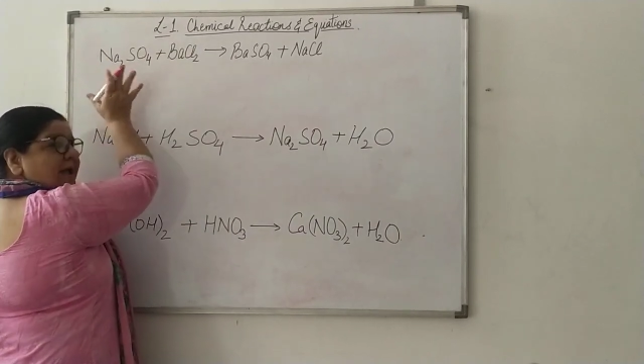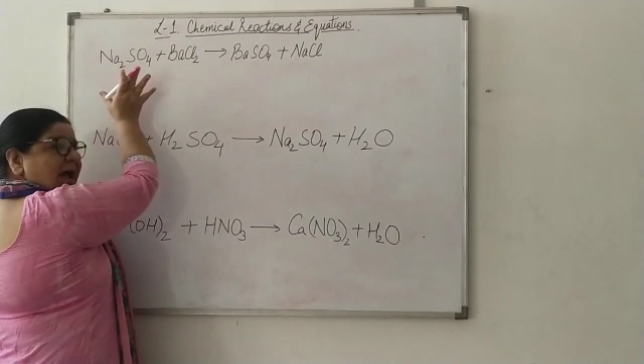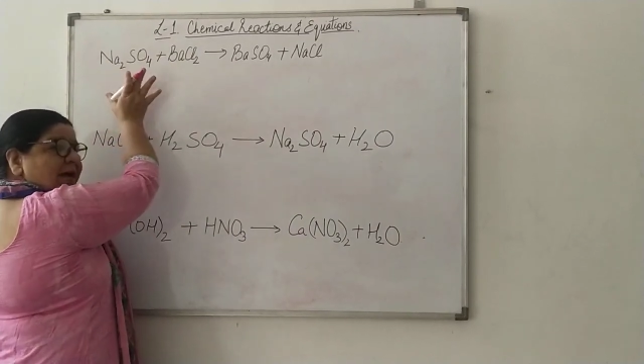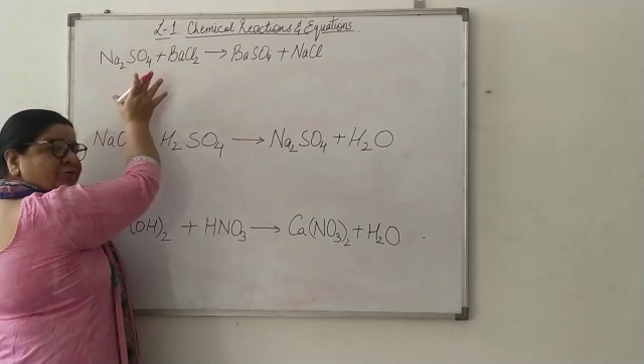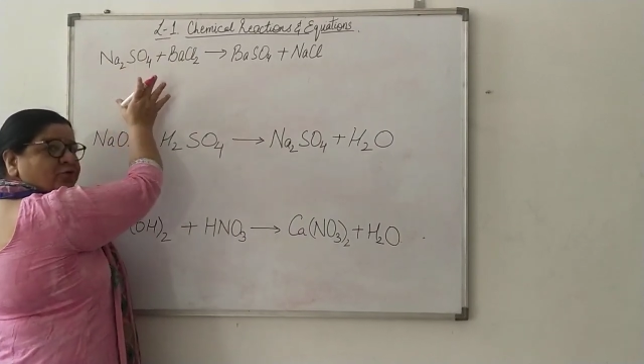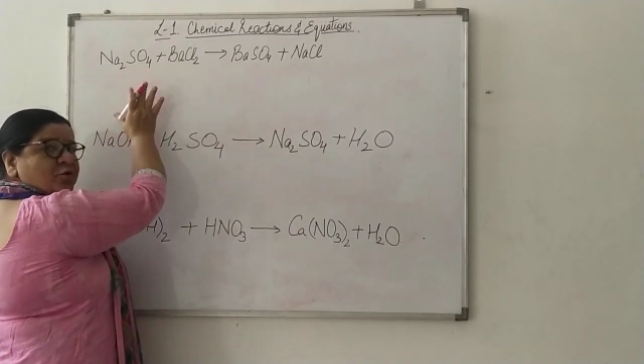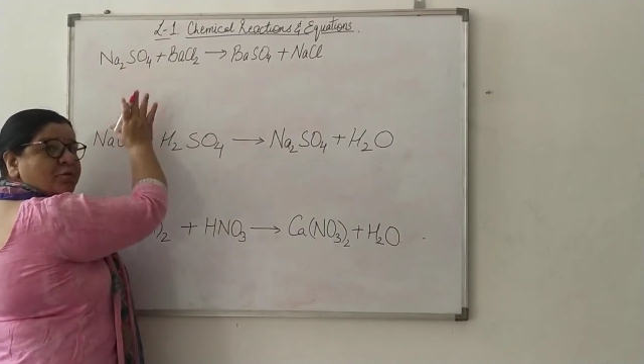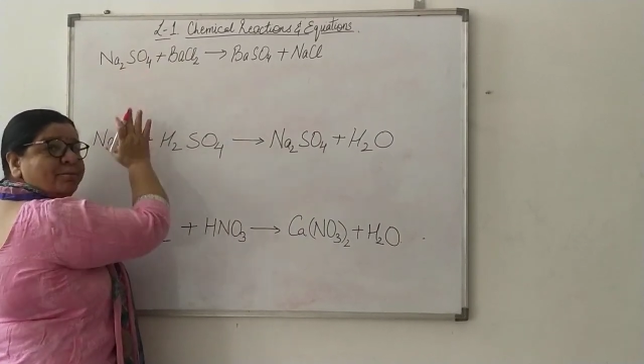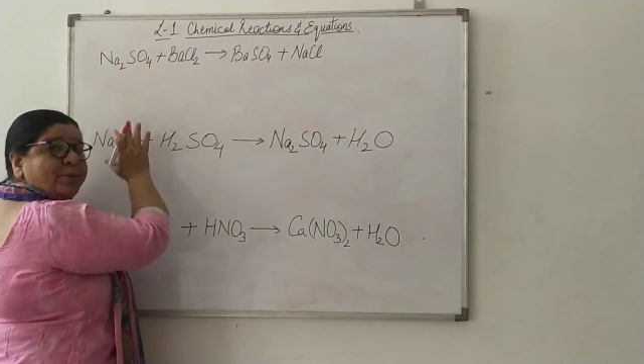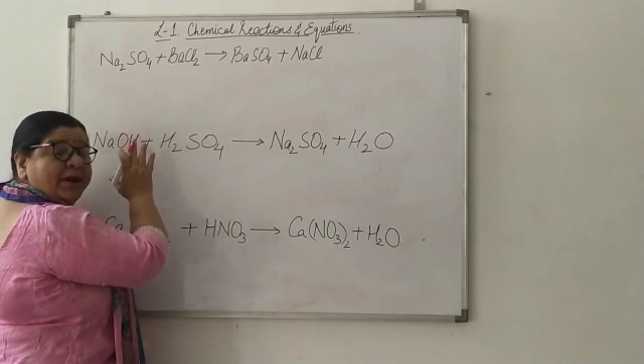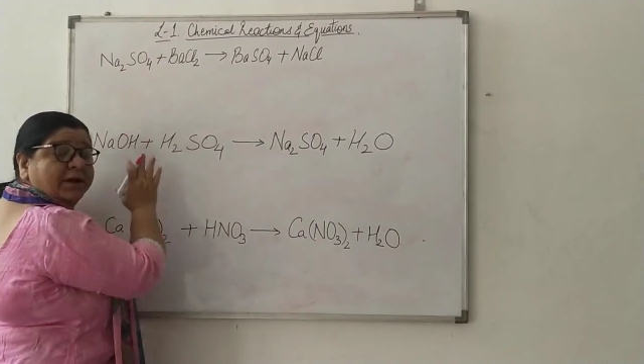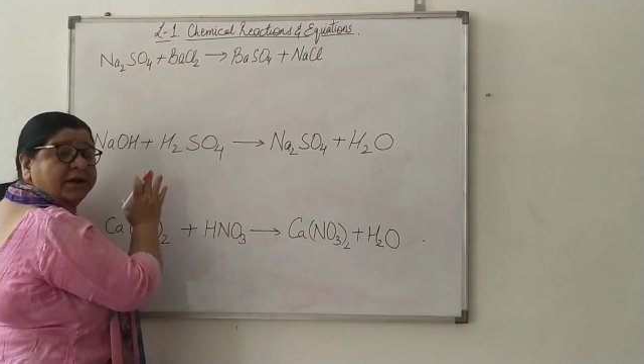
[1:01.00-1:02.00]
have to
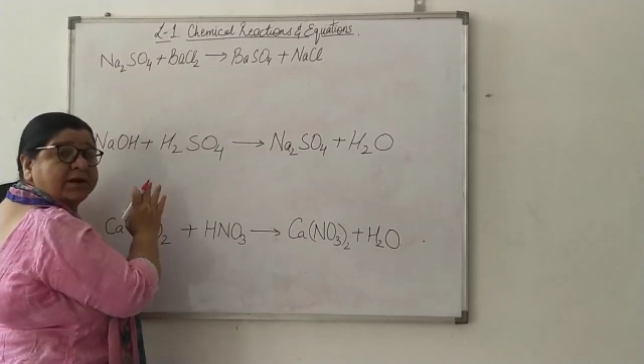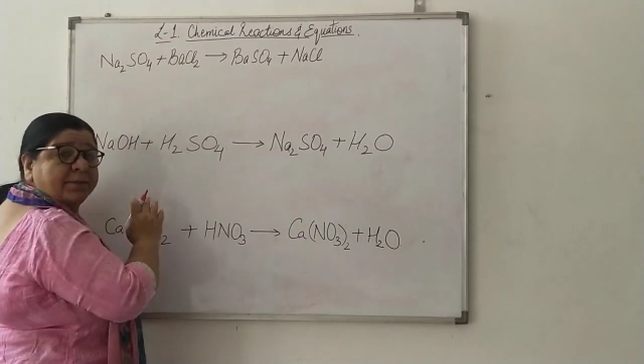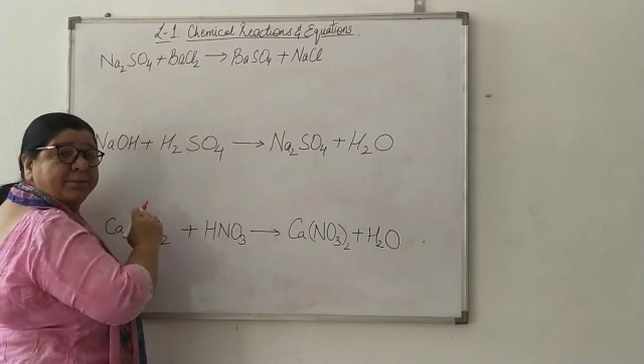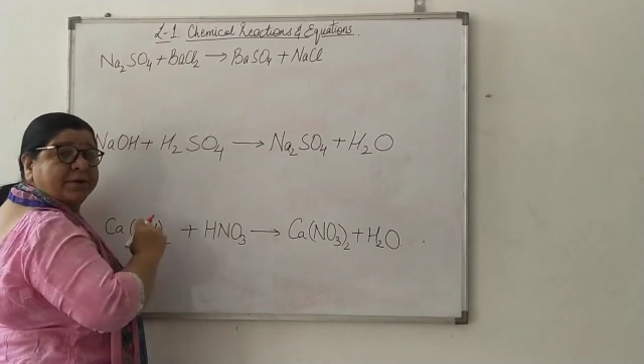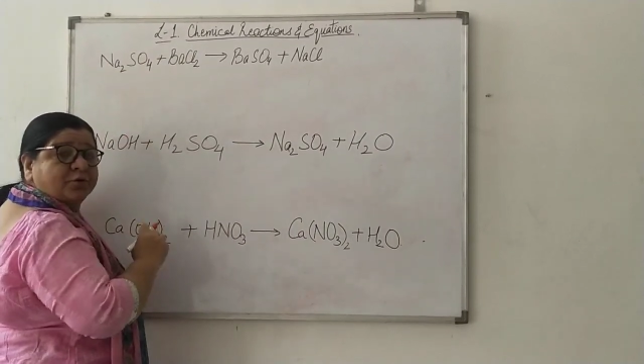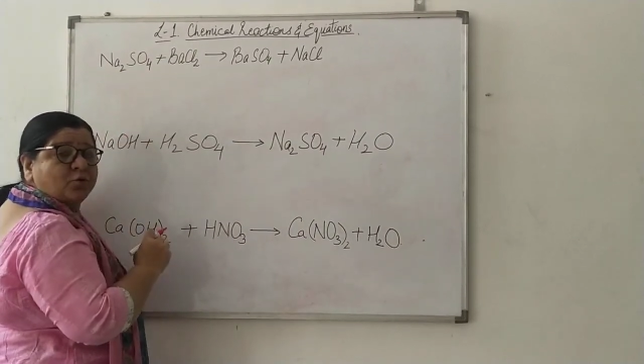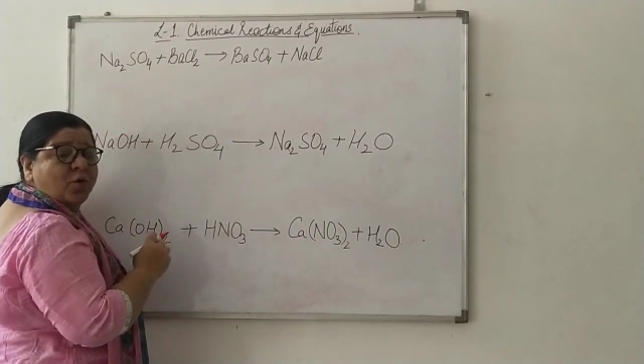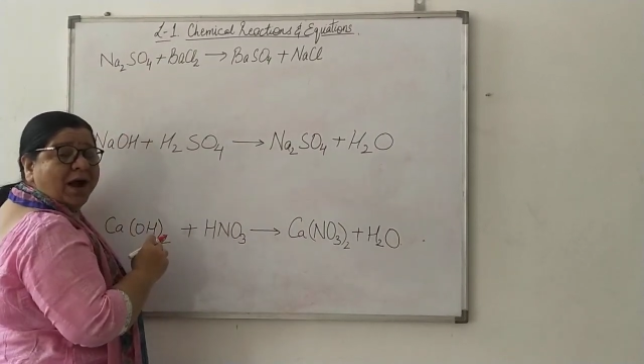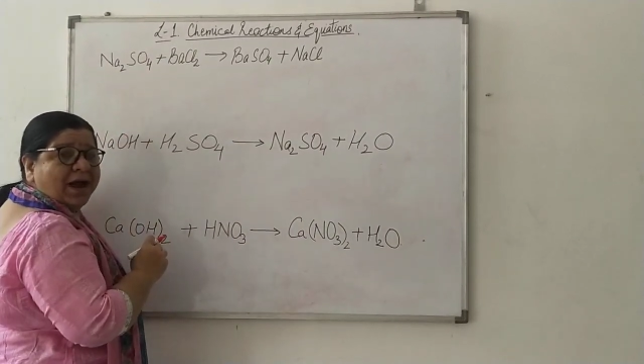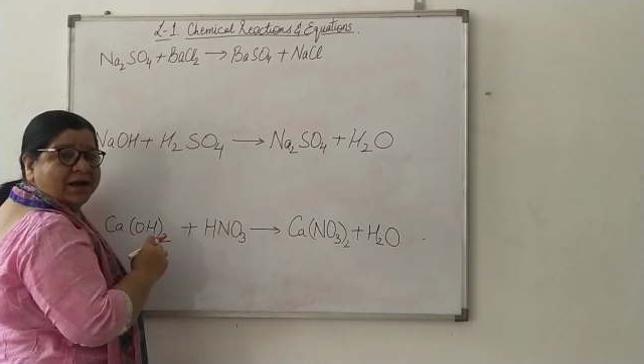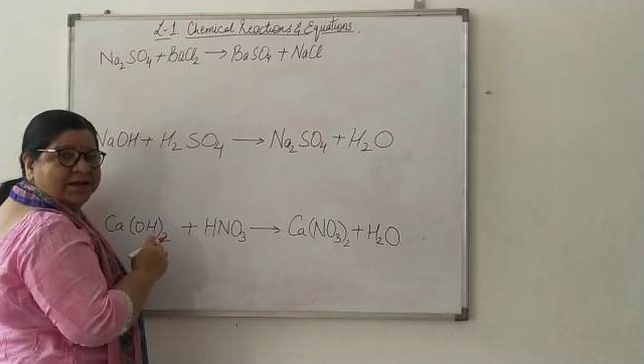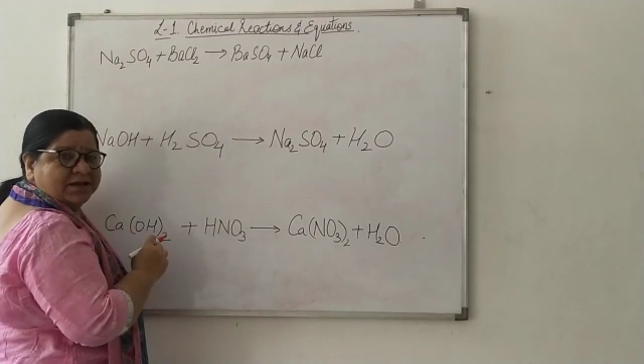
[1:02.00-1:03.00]
break it up into
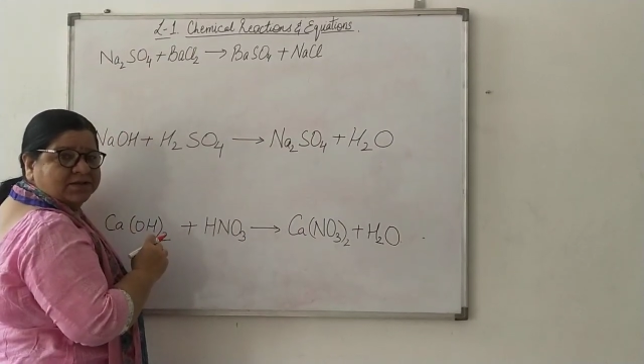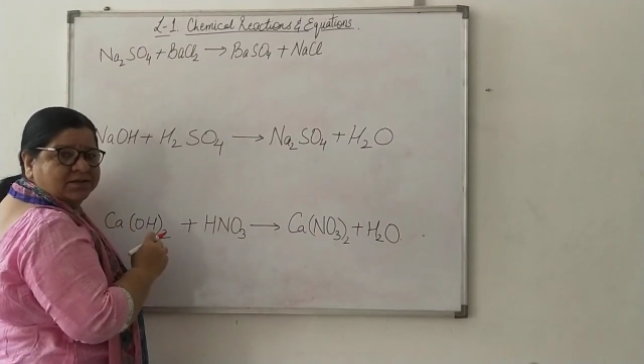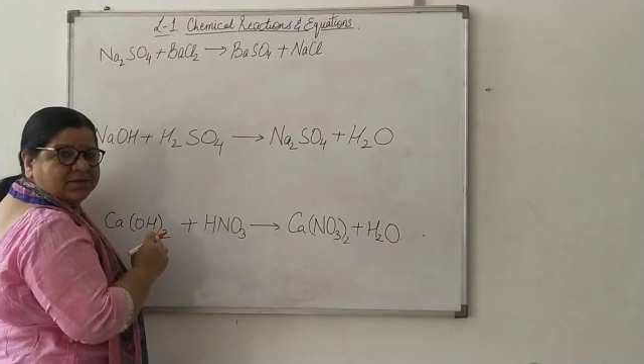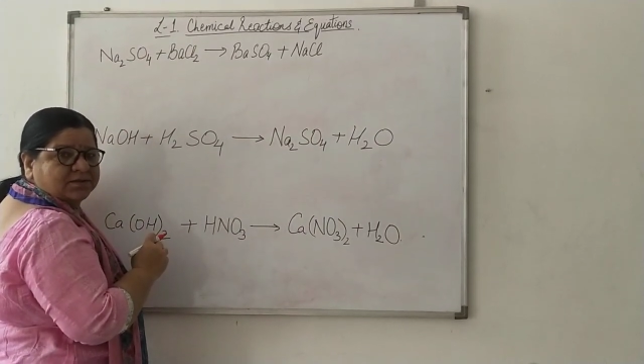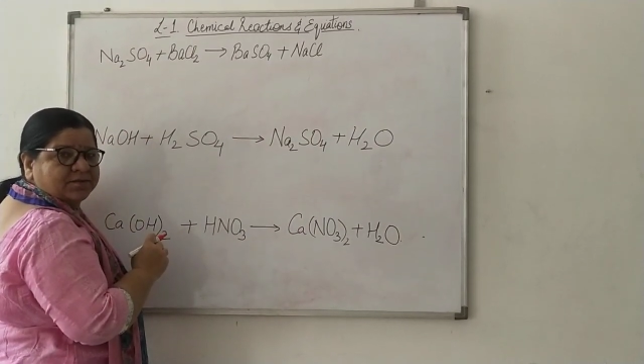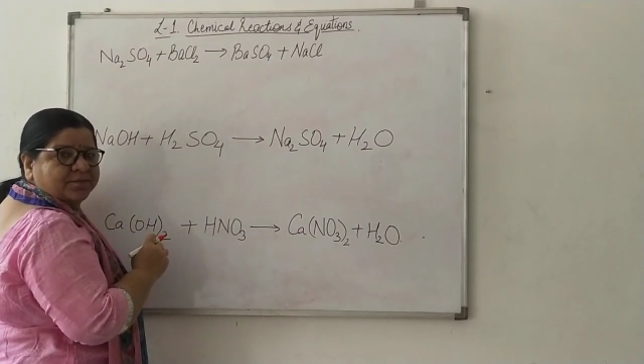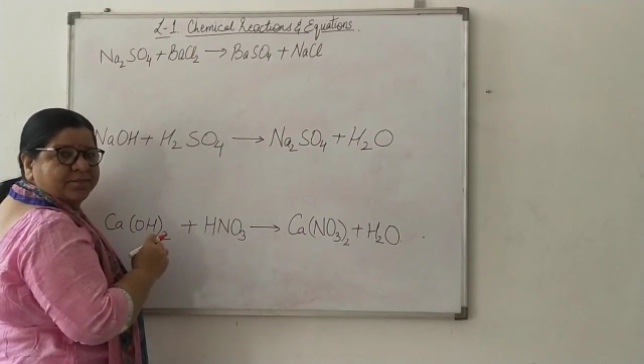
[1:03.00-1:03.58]
ions.